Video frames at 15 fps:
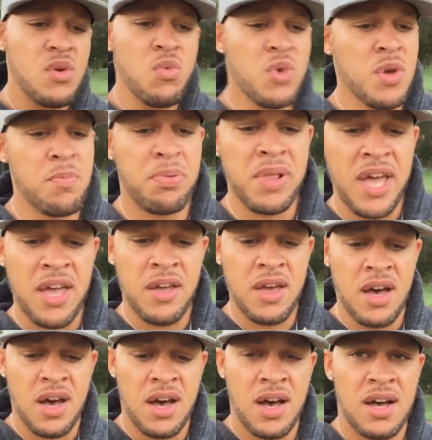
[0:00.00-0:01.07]
We would play,
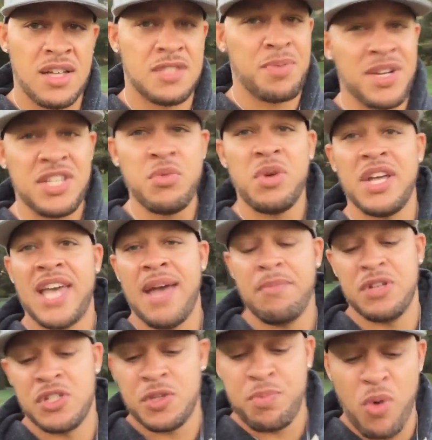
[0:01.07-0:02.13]
uh, especially when it came
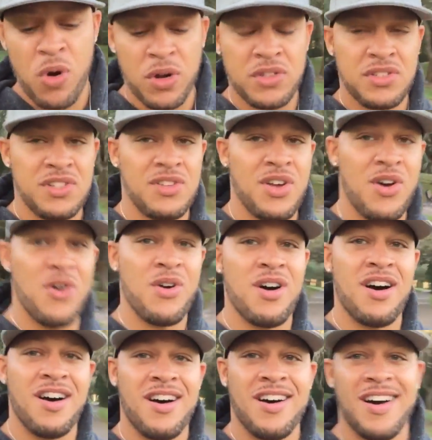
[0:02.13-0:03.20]
to sports, you know,
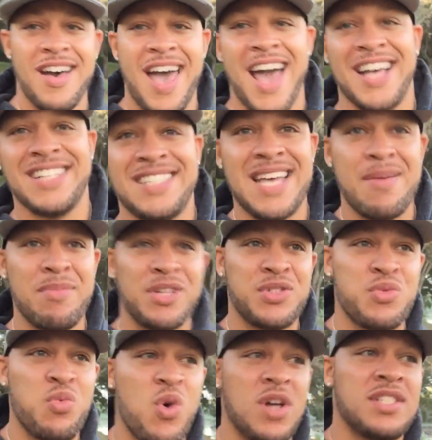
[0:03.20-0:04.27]
uh,
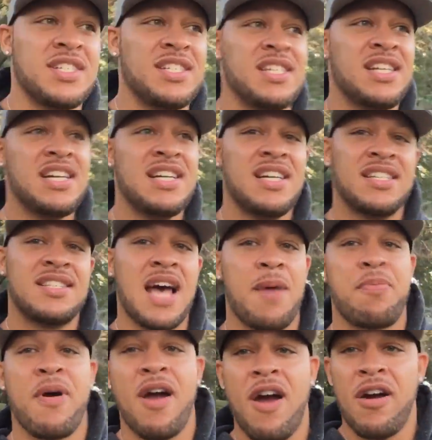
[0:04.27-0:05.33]
academics wasn't
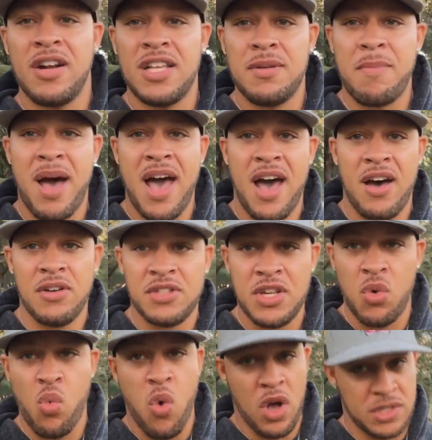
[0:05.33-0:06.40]
top priority in my house. It
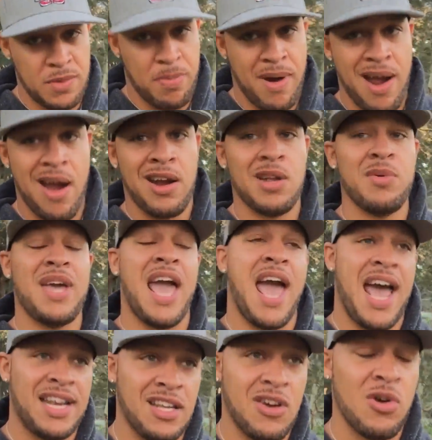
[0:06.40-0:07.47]
was a priority, we
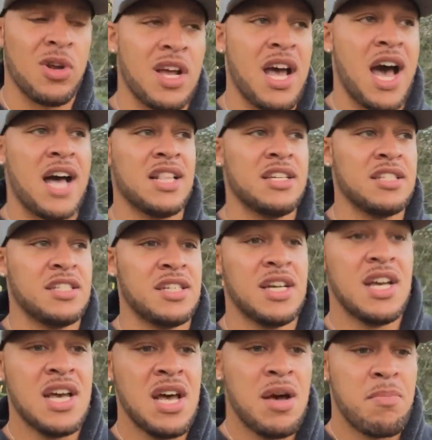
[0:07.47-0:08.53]
had to go to college,
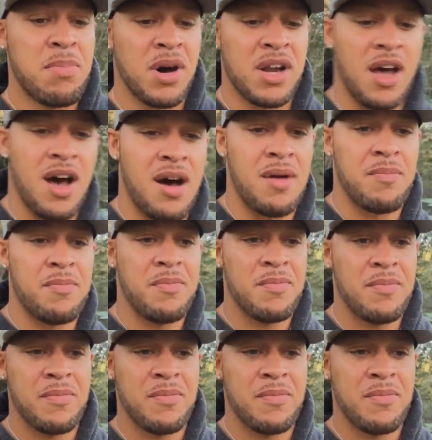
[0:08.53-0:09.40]
but um,